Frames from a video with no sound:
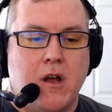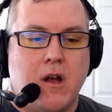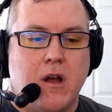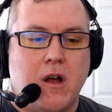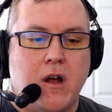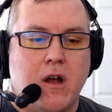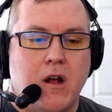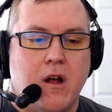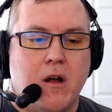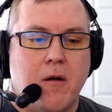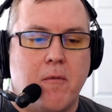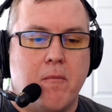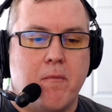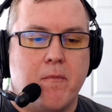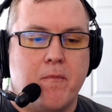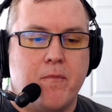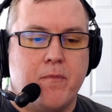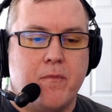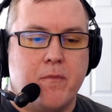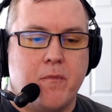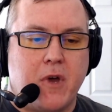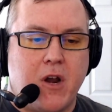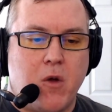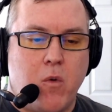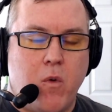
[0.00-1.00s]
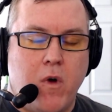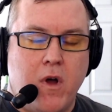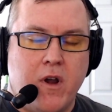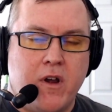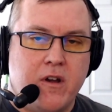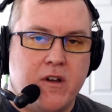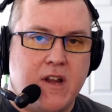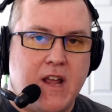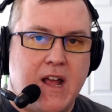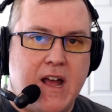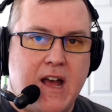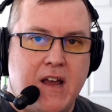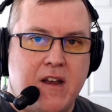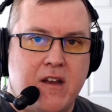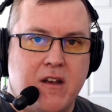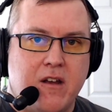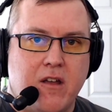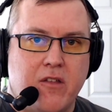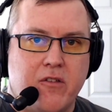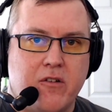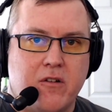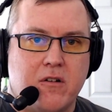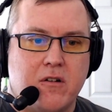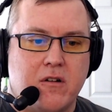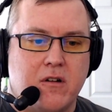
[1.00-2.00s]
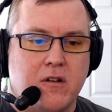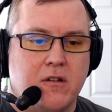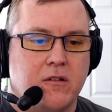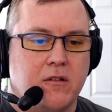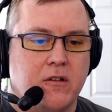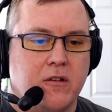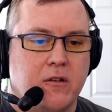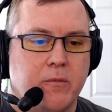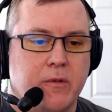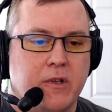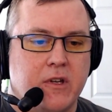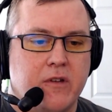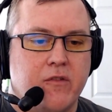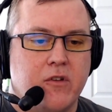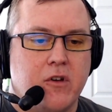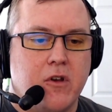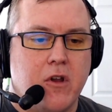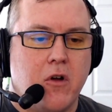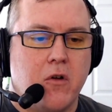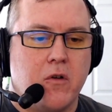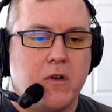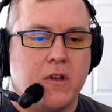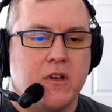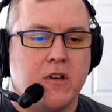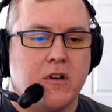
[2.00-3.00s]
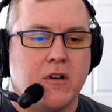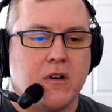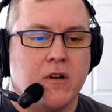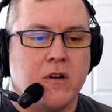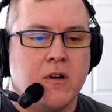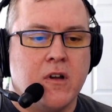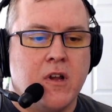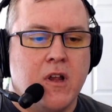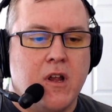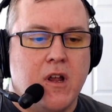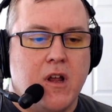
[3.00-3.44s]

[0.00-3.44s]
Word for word: Um, but I wanted to add another little bit of a note here